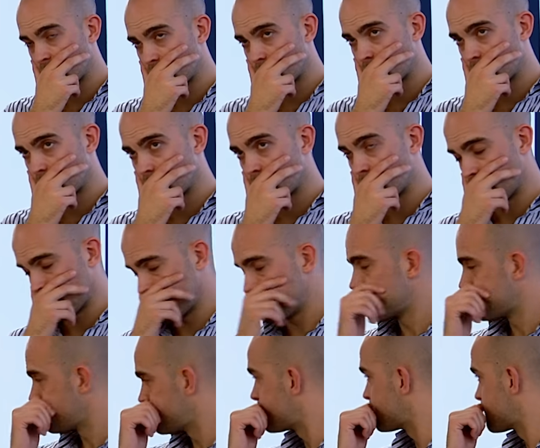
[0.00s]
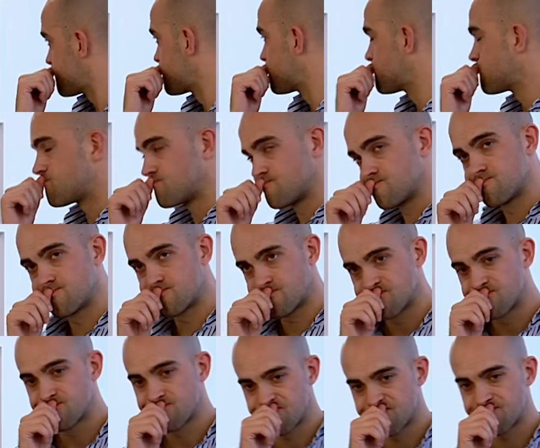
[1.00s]
you know what I mean? You rear your own pigs, you
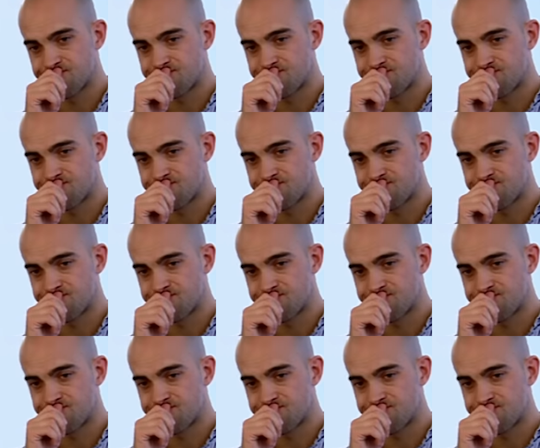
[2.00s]
make your own